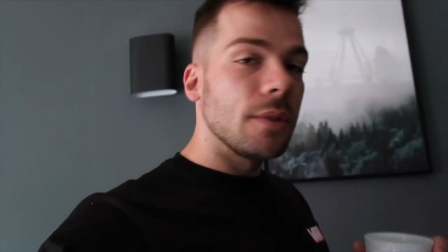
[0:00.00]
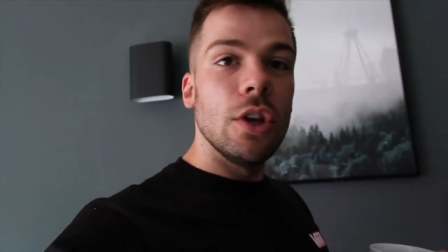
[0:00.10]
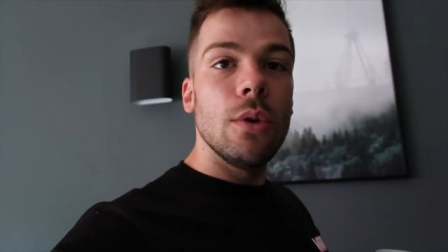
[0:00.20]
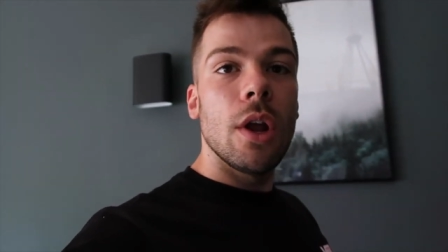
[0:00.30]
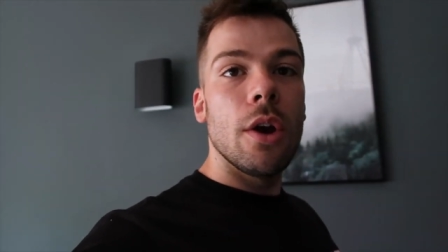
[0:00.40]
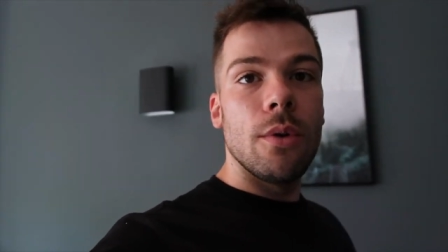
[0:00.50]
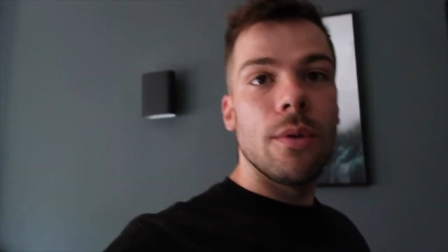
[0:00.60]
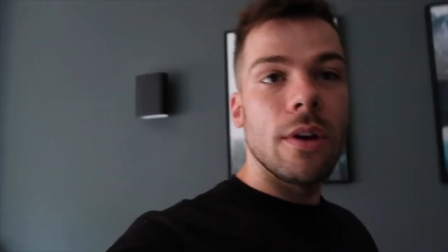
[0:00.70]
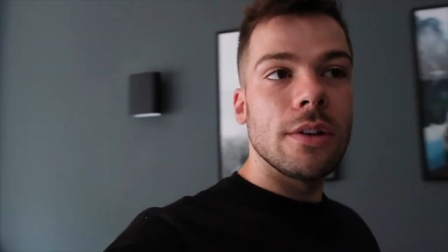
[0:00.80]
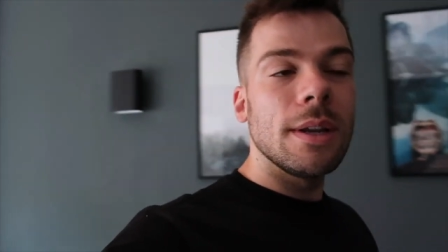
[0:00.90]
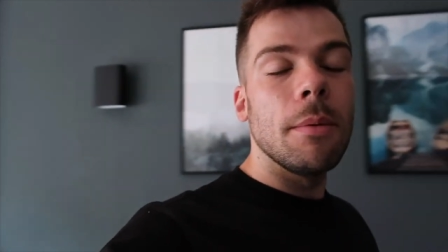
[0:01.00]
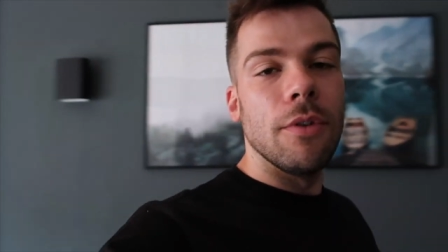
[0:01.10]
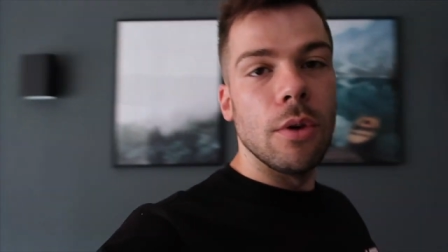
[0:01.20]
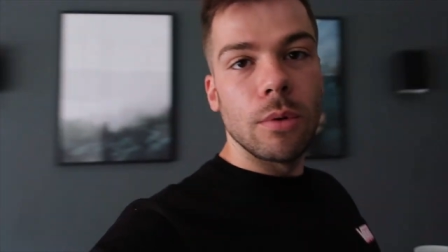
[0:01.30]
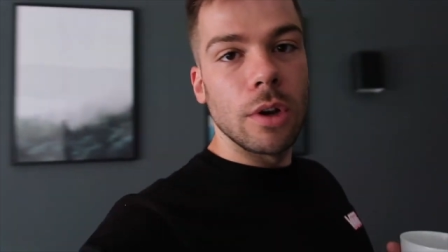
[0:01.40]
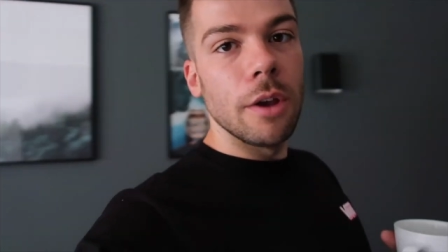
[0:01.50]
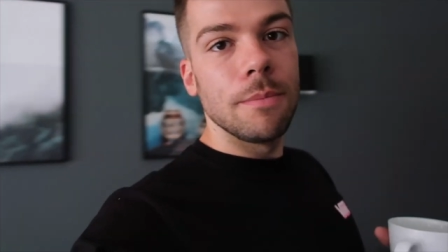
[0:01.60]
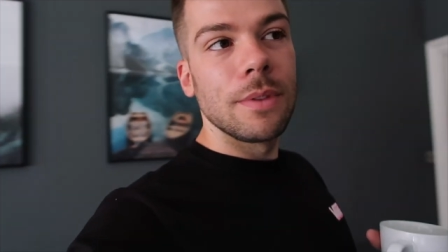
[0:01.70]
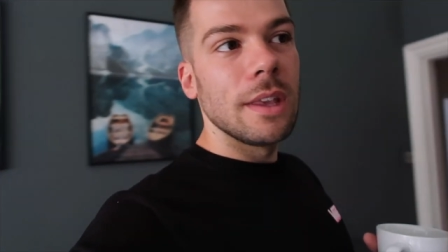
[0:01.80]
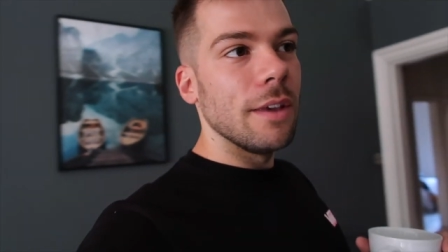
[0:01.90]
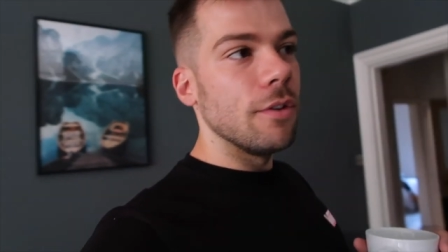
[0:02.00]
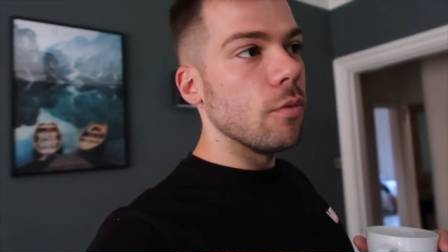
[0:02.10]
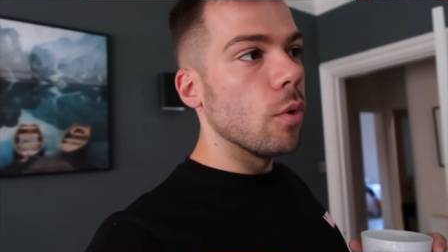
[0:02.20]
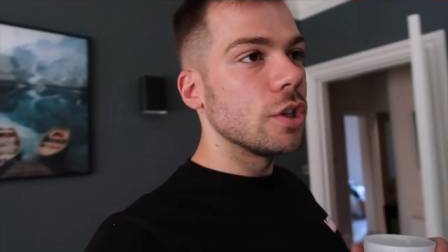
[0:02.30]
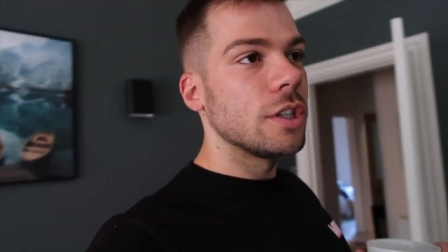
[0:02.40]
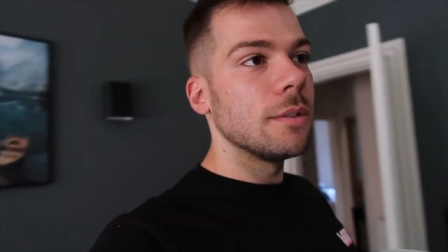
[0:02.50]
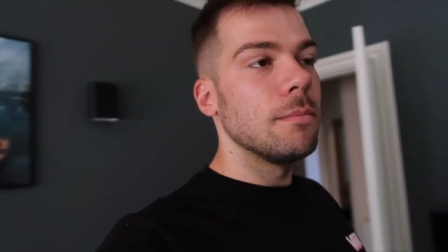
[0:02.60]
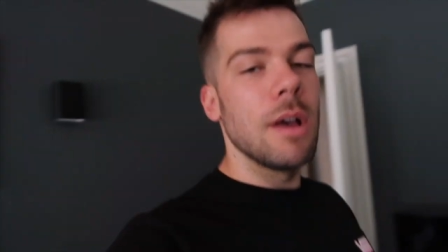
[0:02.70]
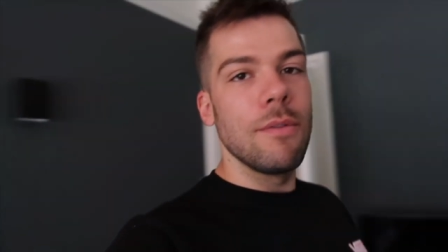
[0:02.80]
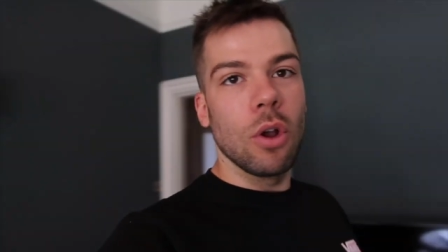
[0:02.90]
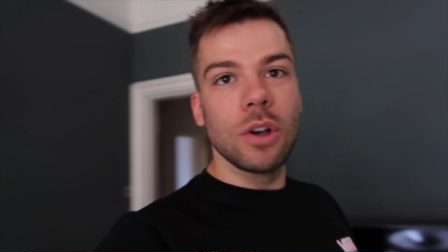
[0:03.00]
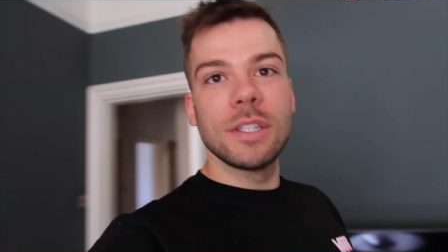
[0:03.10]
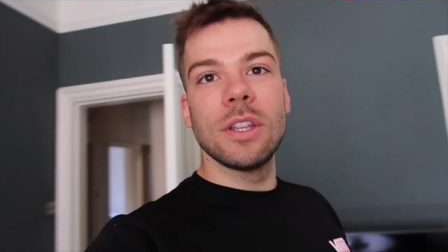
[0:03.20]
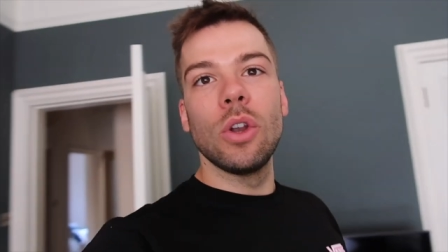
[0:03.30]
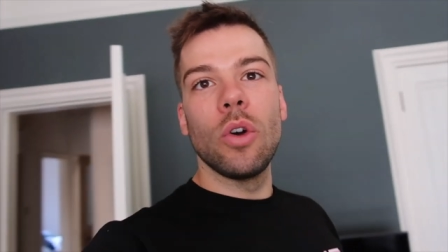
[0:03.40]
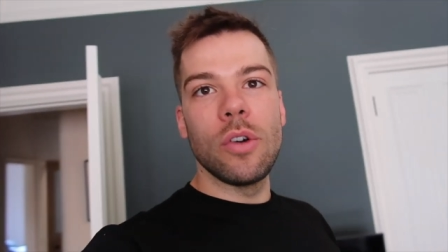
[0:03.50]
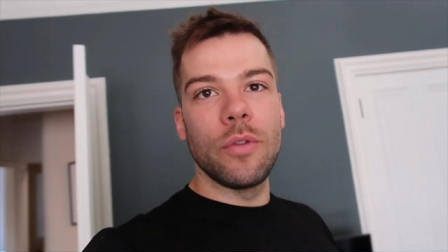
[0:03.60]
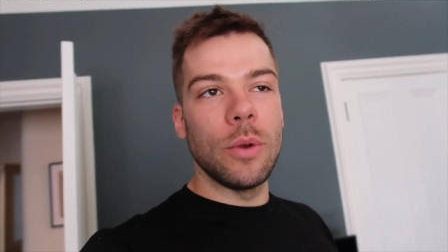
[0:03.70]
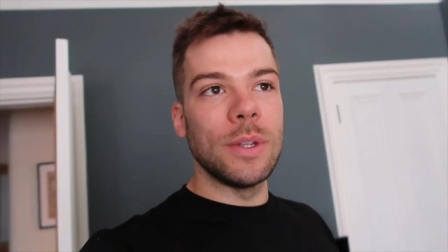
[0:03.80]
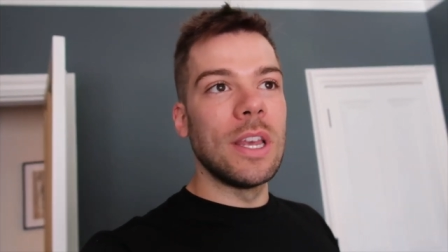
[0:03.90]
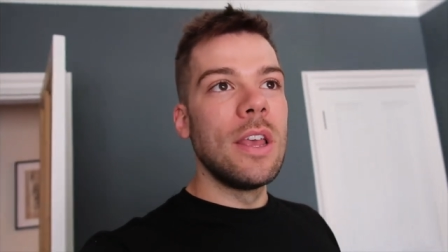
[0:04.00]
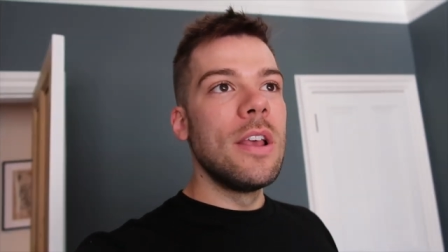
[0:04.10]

You know, some of you will know, if you've watched my vlogs, the loyal viewers,